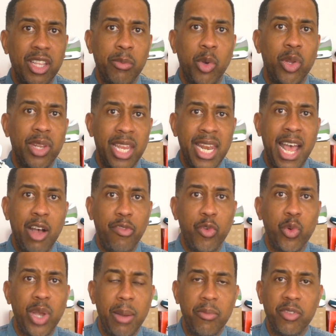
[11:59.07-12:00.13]
on. They now feel
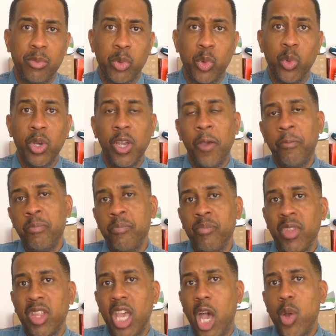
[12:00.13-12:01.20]
comfortable.
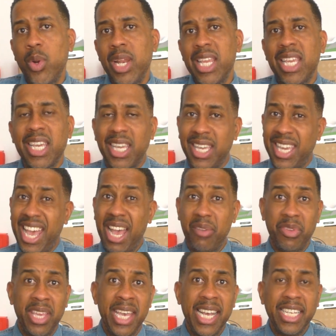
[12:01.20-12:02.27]
The only
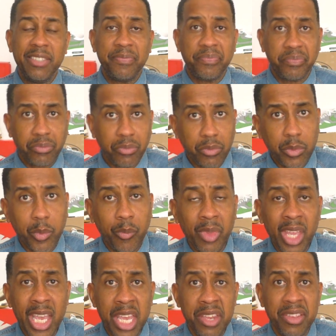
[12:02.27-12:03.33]
caveat
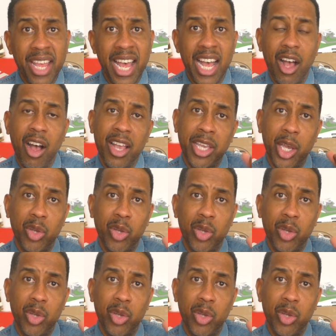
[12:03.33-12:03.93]
is that I go